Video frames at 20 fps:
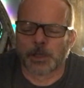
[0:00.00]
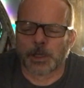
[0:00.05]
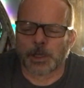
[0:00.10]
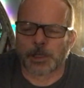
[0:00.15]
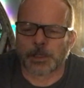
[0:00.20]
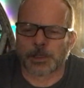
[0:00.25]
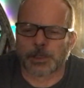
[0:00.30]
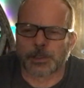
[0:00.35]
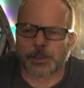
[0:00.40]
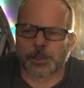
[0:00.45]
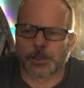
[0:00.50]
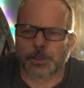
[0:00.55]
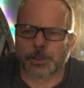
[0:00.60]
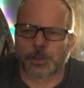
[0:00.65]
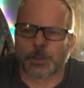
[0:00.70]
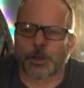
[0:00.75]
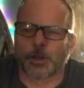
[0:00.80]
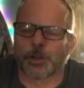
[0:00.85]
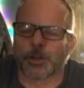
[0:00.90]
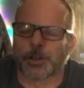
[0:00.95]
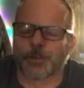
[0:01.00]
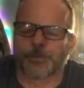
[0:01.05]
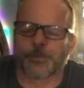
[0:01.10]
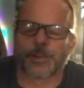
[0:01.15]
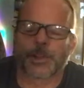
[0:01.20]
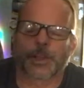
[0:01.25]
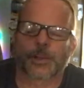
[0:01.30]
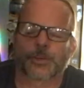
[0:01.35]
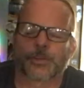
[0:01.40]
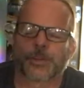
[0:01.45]
And just to slowly
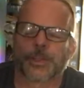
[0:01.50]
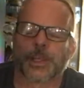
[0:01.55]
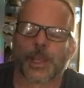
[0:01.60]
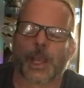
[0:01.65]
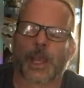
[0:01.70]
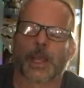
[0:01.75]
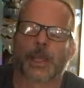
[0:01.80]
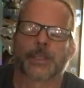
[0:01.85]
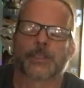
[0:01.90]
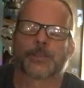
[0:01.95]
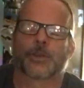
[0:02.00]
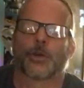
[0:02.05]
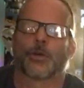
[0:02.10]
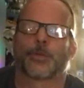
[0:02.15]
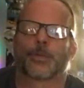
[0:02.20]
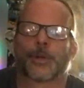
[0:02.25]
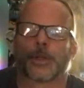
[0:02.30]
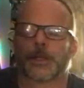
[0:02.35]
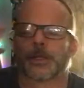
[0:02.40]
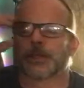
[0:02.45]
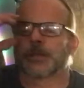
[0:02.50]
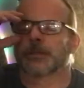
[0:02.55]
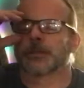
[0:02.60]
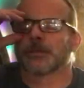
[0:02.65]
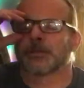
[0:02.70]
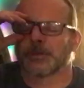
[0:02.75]
flicker the eyes open.